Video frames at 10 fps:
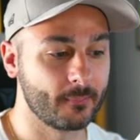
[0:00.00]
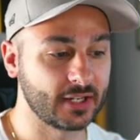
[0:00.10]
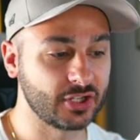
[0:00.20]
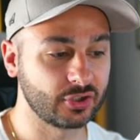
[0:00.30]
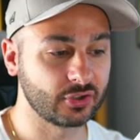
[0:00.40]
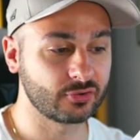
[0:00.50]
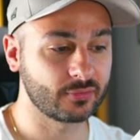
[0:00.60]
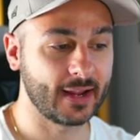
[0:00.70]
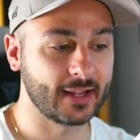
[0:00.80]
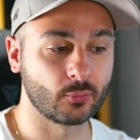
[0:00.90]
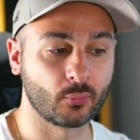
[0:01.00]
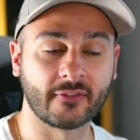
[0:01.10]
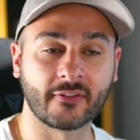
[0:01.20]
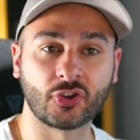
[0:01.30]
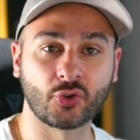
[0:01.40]
managing your trades
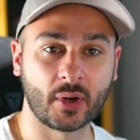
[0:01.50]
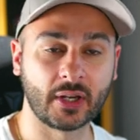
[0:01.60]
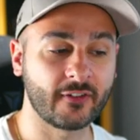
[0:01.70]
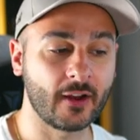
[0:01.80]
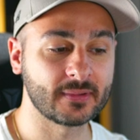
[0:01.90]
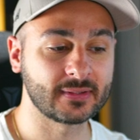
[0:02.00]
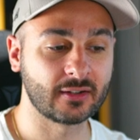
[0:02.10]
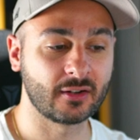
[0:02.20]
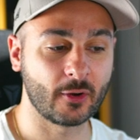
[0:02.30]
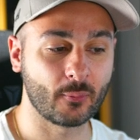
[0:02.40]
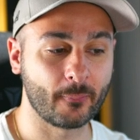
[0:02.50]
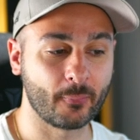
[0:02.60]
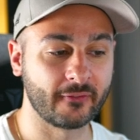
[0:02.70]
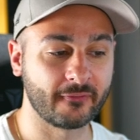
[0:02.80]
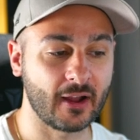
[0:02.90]
with 25% off at
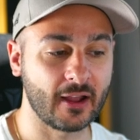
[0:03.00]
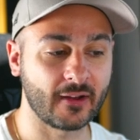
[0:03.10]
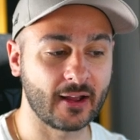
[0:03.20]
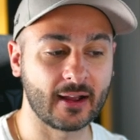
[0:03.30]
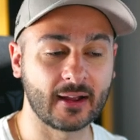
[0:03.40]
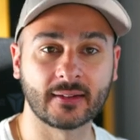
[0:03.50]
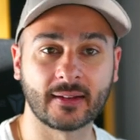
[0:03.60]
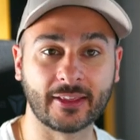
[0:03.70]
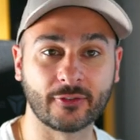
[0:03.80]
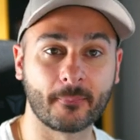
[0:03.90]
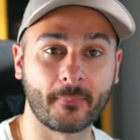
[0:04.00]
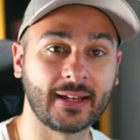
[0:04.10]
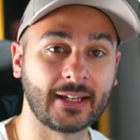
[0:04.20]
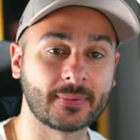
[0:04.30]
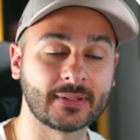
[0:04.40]
1.5R and the
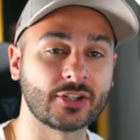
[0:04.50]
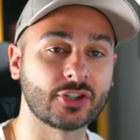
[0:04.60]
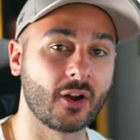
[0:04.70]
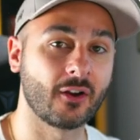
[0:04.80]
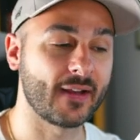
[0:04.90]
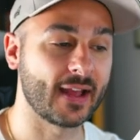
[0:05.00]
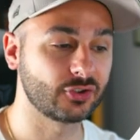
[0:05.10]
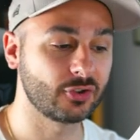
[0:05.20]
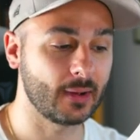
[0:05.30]
remaining position off at